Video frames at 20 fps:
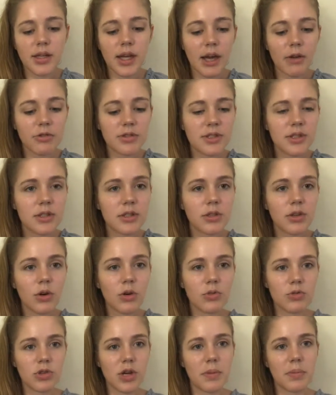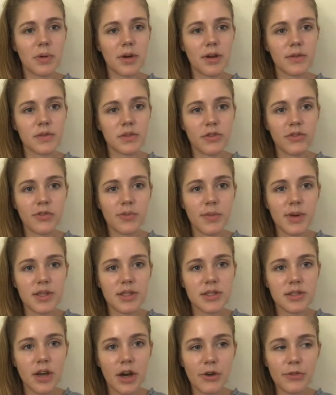I was gonna go drop off some of my
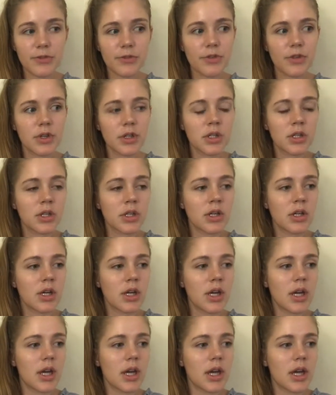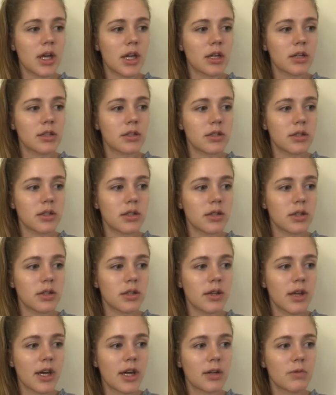stuff, and
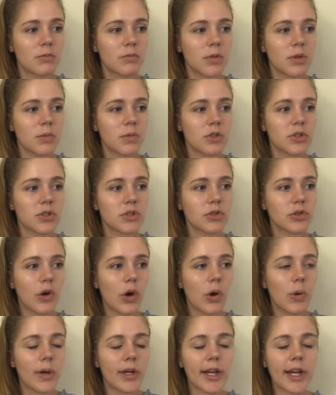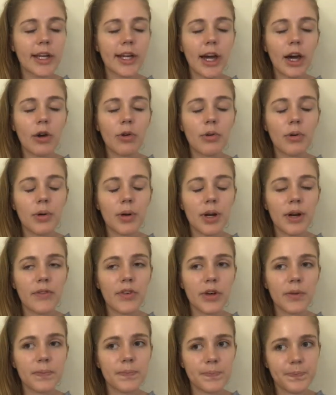then we would just go and hang out or
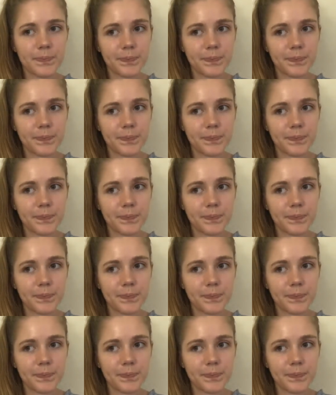whatever.